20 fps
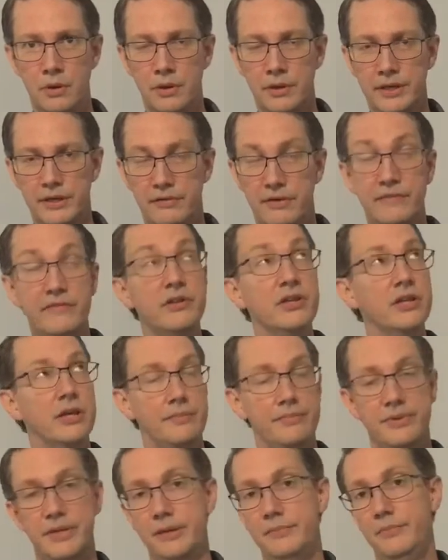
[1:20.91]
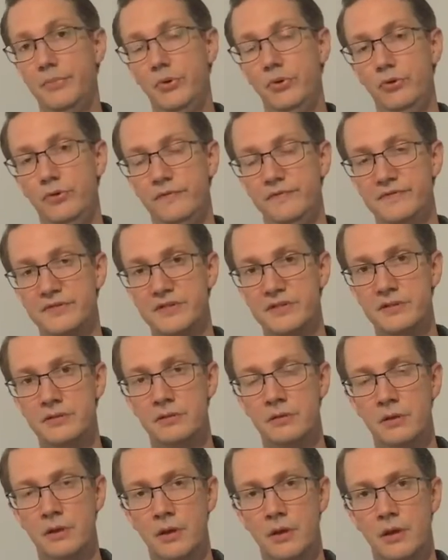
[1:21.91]
Now everything up there moves,
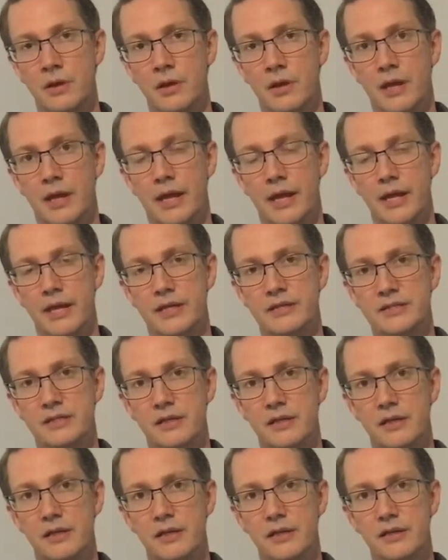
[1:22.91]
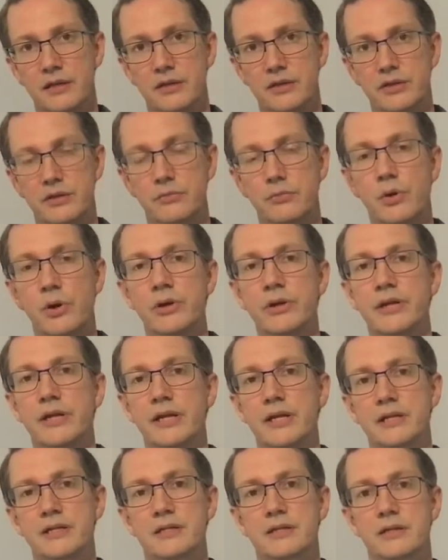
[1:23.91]
and it
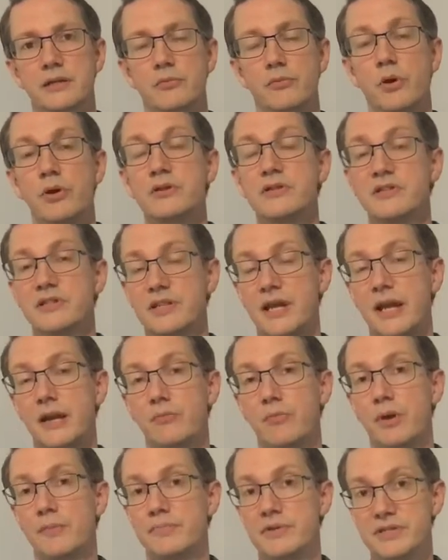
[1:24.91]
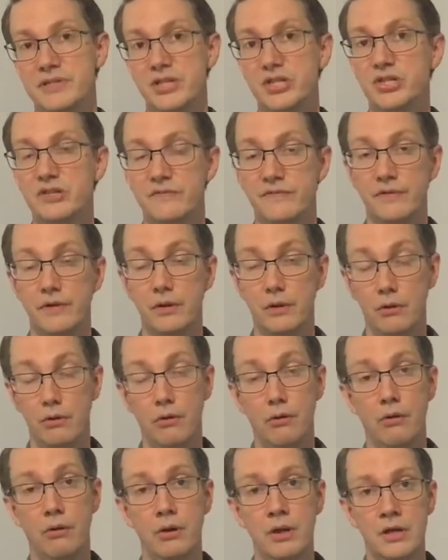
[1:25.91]
won't stay in one position for
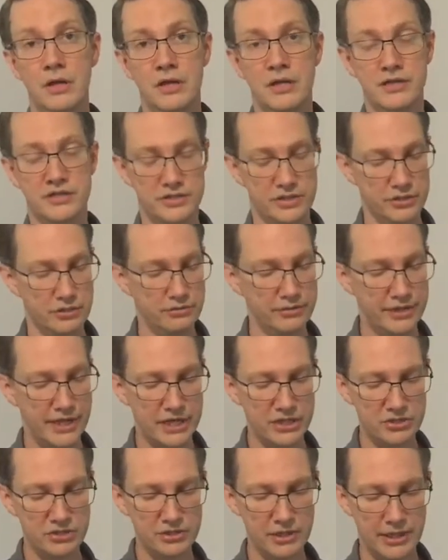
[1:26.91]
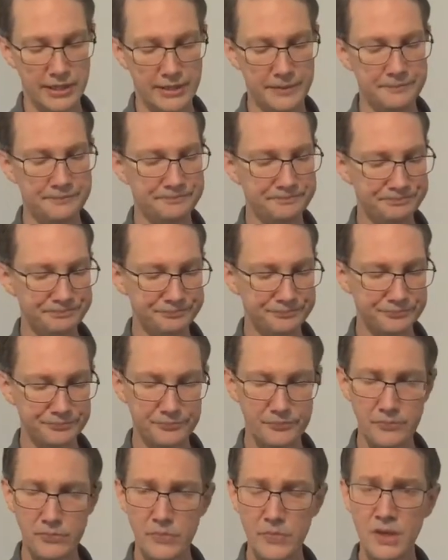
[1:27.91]
long. So you're naturally
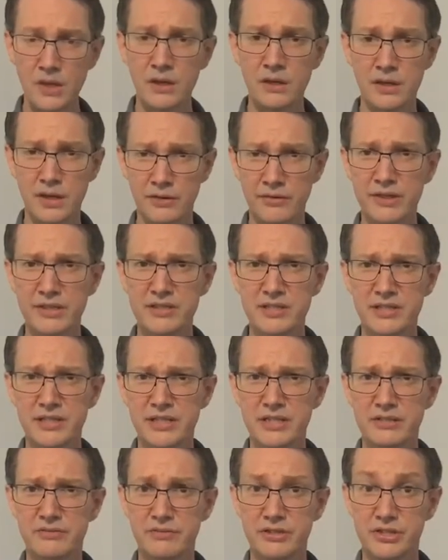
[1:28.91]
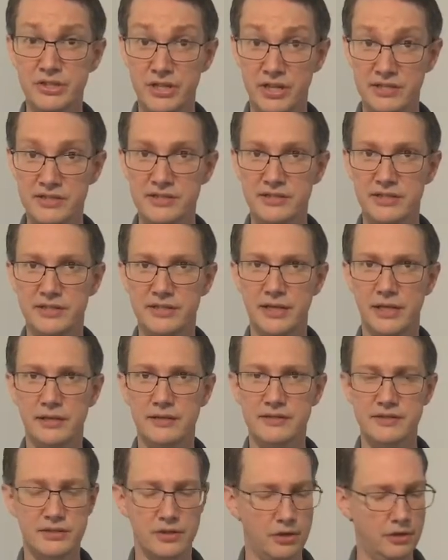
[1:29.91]
going to need to adjust the
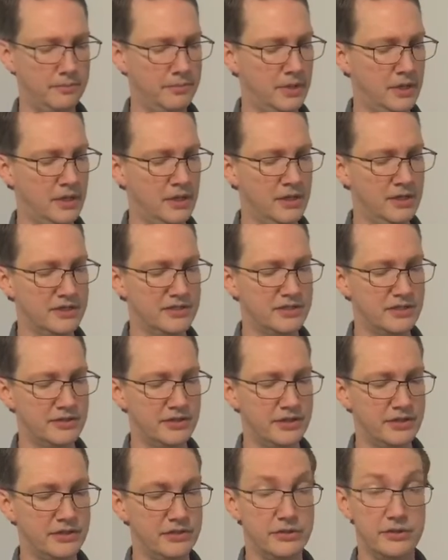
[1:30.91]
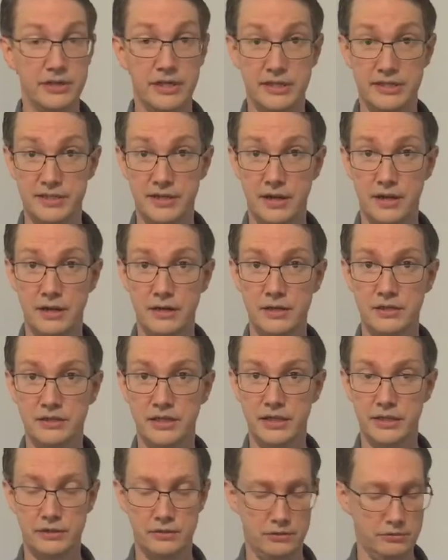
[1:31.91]
telescope so that the target
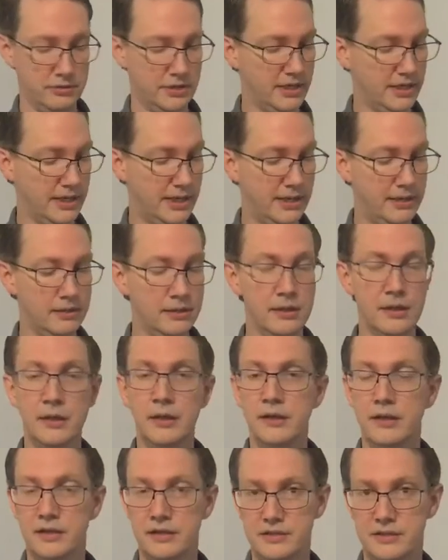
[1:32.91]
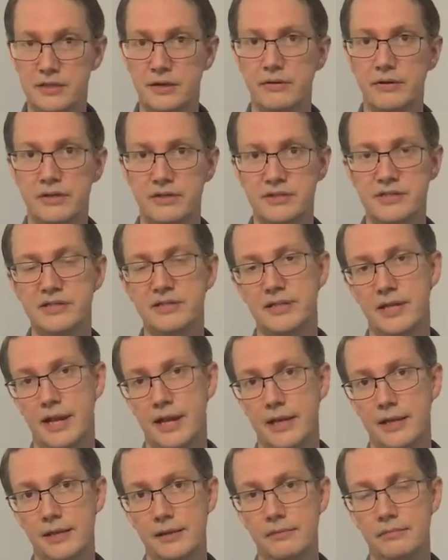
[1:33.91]
that you're looking at is going to
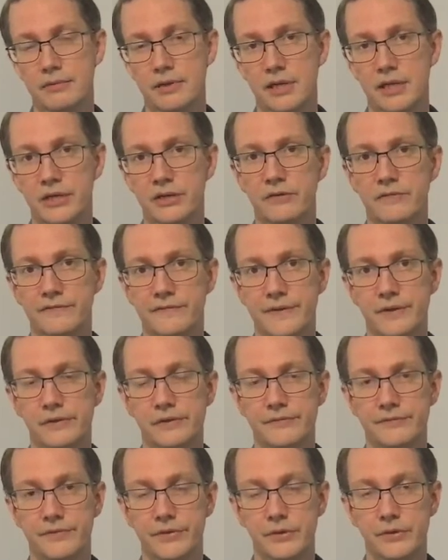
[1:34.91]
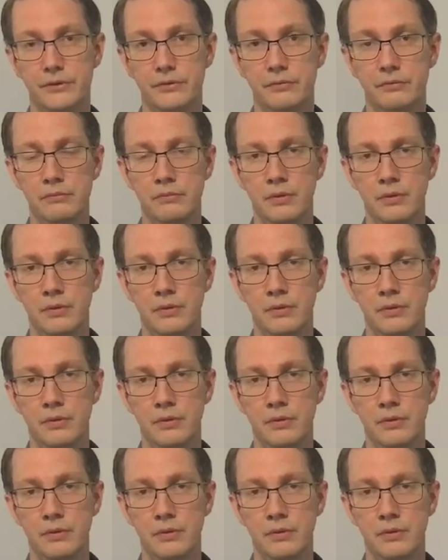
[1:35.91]
stay in your field of view.